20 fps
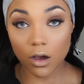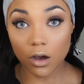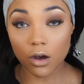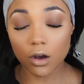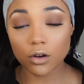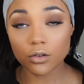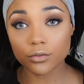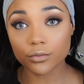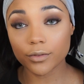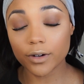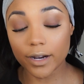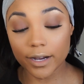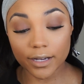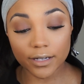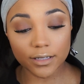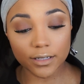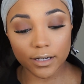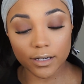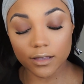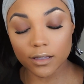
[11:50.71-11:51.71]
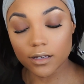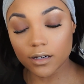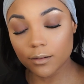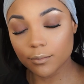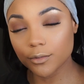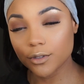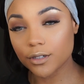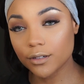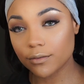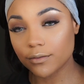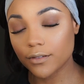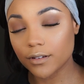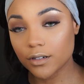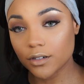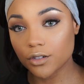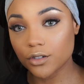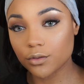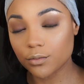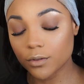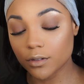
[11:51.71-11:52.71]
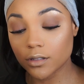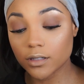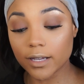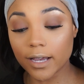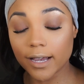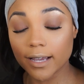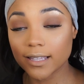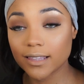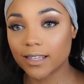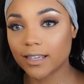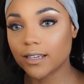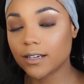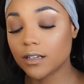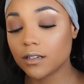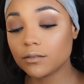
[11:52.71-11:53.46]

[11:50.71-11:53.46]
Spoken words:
All right, and then I'm going to finish with tightening.